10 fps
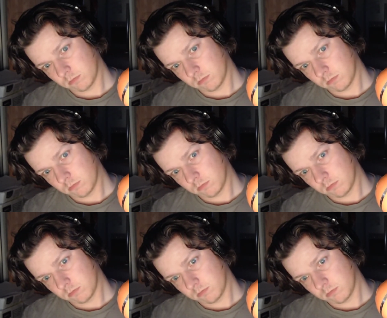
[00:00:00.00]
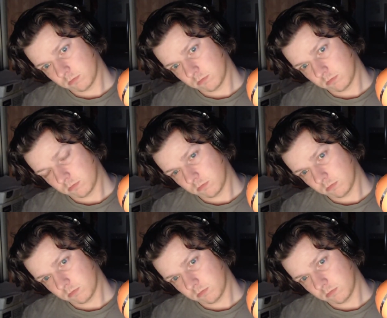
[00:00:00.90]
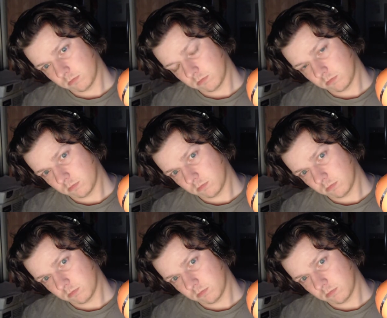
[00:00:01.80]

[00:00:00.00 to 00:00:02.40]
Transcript: [no speech]